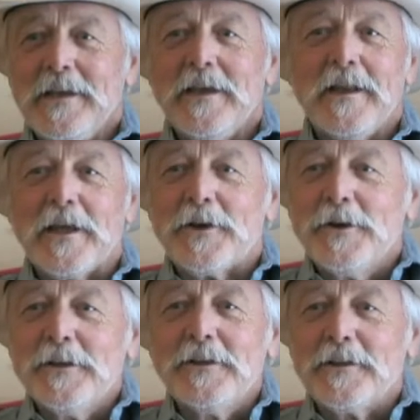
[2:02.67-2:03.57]
And I
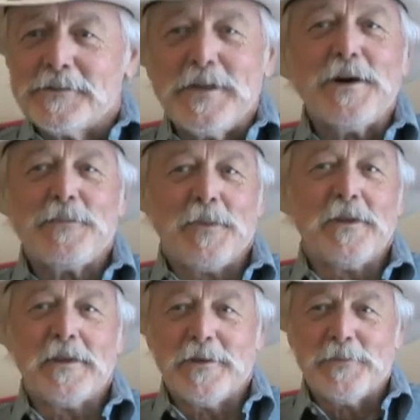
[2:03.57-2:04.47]
couldn't stop
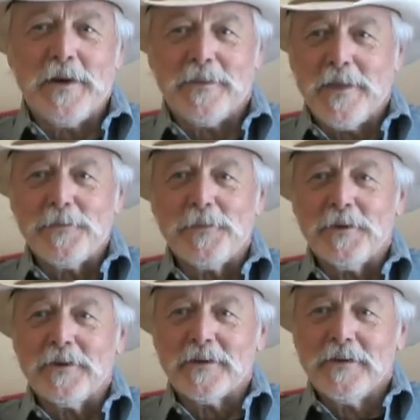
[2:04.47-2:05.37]
thinking about that
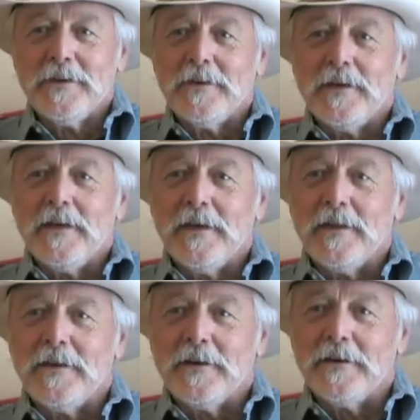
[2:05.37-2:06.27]
book.
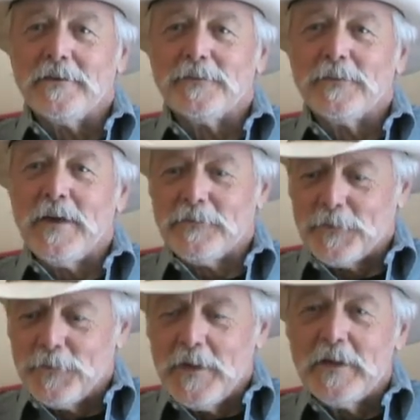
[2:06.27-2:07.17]
And
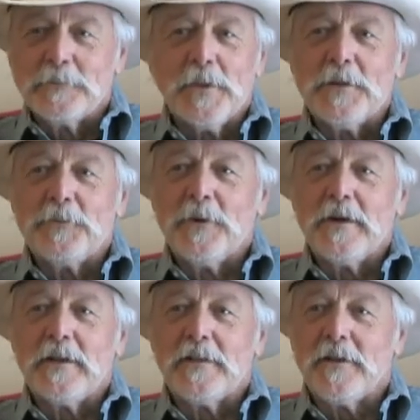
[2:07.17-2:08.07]
after reading Blood
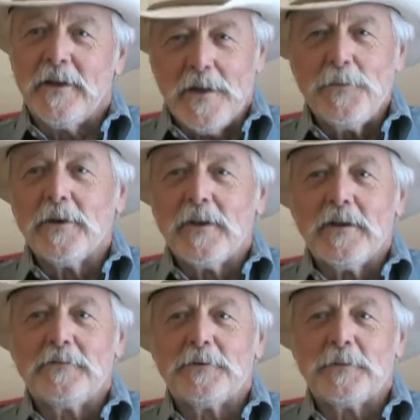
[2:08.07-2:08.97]
Meridian, I thought, I would
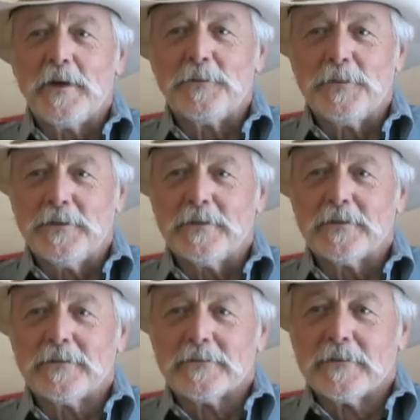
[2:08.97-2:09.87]
love to write a book.
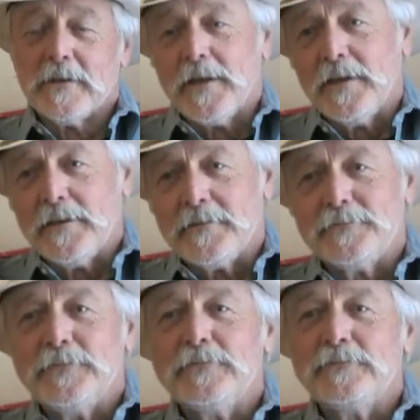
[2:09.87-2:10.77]
And
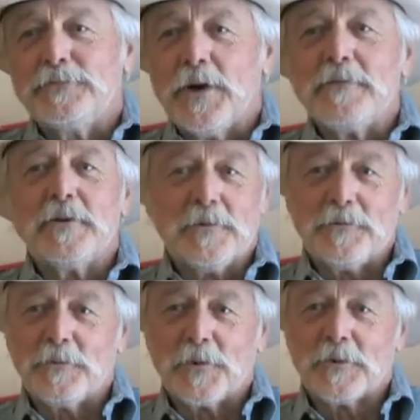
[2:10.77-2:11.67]
driving home
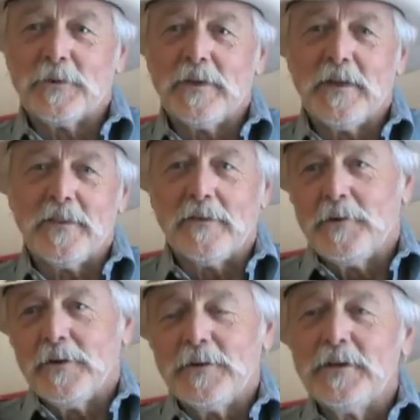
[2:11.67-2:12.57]
from work one day, I thought,
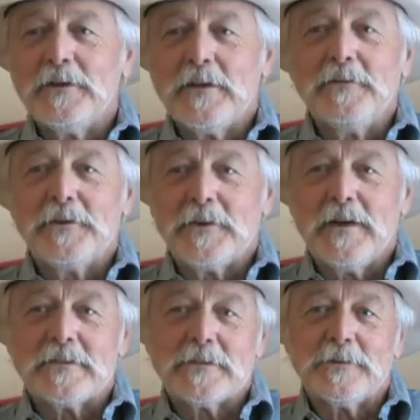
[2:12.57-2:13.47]
well, I'll go ahead and give it a try
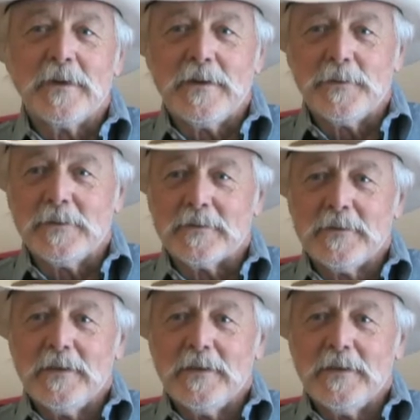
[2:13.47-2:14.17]
and see what happens.